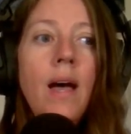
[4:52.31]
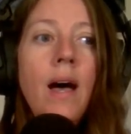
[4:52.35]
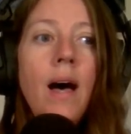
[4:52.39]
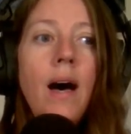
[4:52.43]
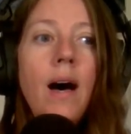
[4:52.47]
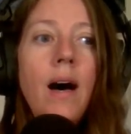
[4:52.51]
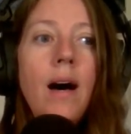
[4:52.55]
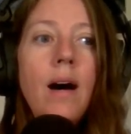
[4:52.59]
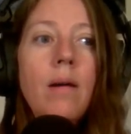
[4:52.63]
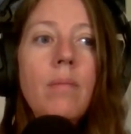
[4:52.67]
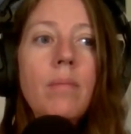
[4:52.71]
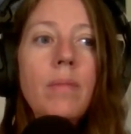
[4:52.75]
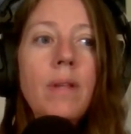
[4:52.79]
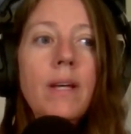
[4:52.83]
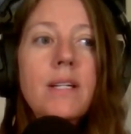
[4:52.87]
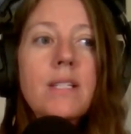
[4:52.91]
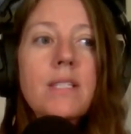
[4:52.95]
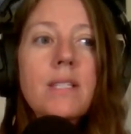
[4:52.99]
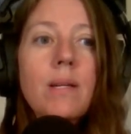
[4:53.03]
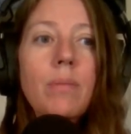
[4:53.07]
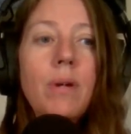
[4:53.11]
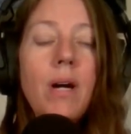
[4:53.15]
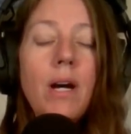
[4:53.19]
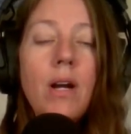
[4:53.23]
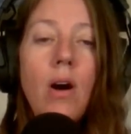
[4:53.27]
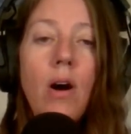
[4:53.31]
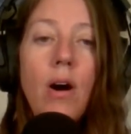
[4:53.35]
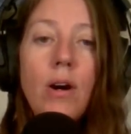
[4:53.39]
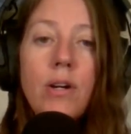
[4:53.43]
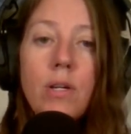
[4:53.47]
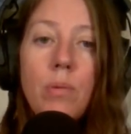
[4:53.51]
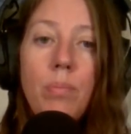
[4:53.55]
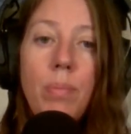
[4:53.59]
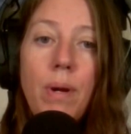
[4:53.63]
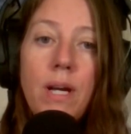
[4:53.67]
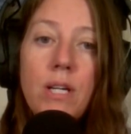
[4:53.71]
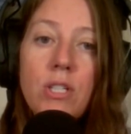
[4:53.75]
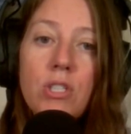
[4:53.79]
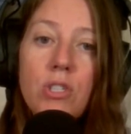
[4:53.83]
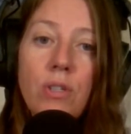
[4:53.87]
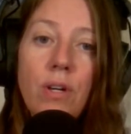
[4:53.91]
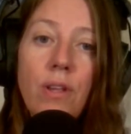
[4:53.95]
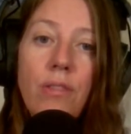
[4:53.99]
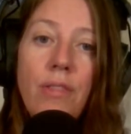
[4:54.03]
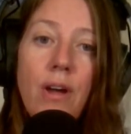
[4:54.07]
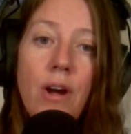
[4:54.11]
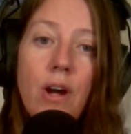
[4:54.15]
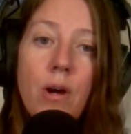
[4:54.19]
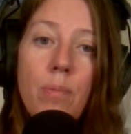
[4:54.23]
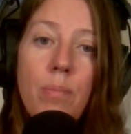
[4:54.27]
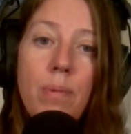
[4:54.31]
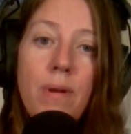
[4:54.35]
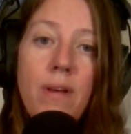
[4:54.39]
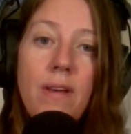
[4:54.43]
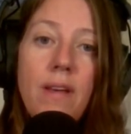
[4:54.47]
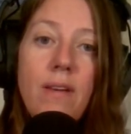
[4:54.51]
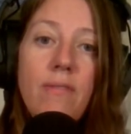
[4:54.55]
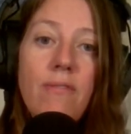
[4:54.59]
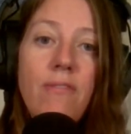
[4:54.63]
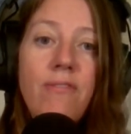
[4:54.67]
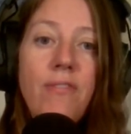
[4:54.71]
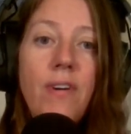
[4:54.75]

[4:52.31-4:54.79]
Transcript: like some kind of occupational therapy,